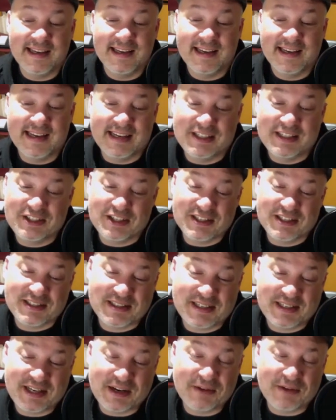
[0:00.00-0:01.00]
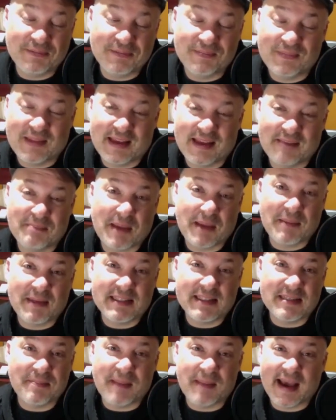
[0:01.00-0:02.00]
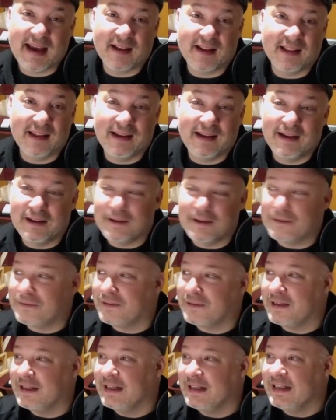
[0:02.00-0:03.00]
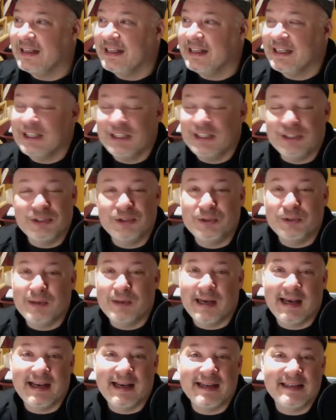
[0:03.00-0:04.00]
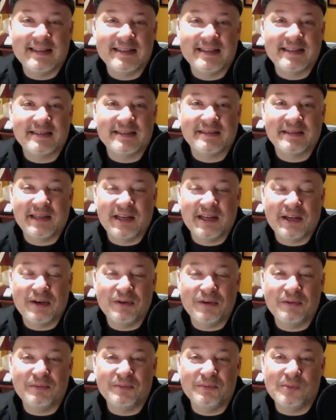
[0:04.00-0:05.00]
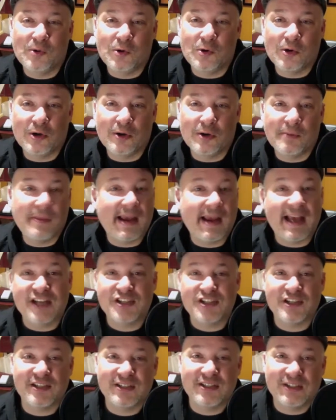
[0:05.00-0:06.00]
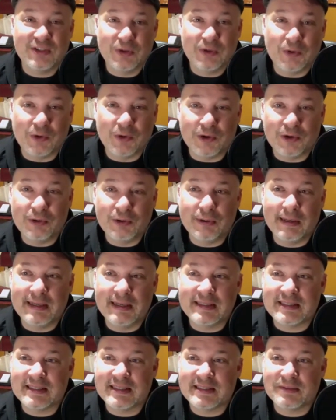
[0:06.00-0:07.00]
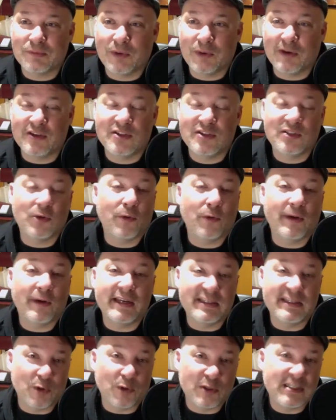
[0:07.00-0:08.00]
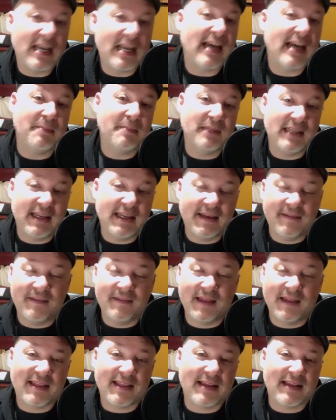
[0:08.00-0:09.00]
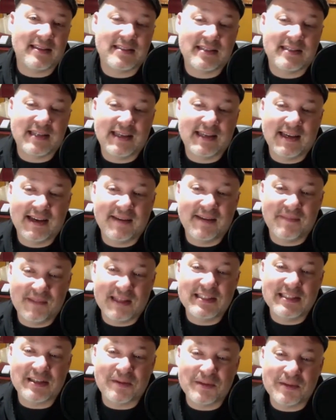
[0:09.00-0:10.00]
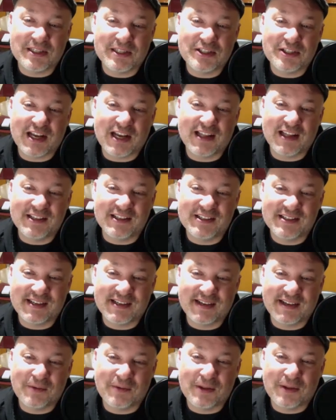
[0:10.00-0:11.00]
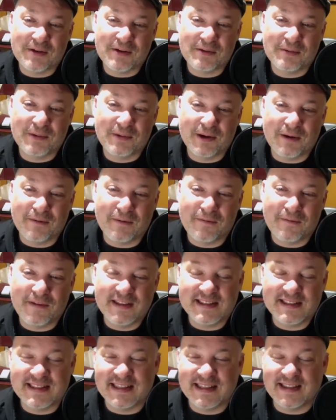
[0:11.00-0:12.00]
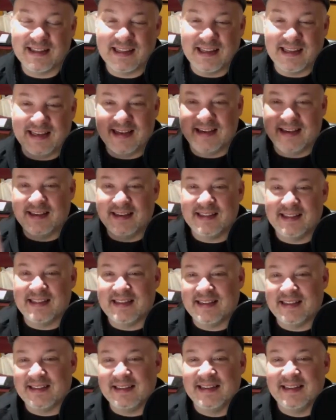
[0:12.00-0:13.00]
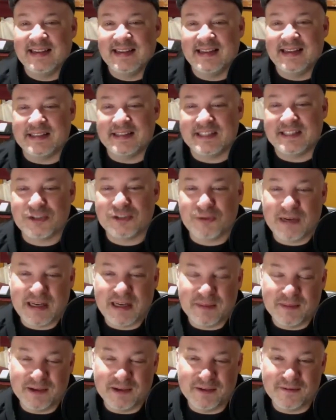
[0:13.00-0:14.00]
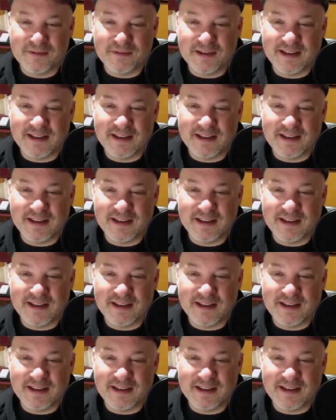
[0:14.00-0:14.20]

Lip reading: it just maybe it's a battle of who has more passion, or who has what story is more timely. Like that's always the challenge, where it fits in the stream of